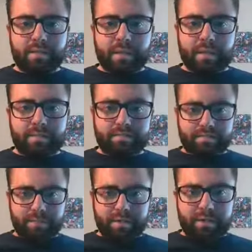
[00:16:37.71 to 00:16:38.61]
uh
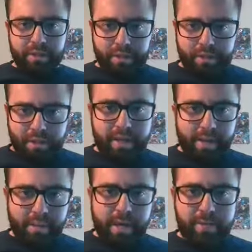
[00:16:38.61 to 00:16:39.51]
pavilion in
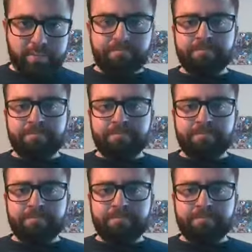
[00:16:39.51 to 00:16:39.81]
Epcot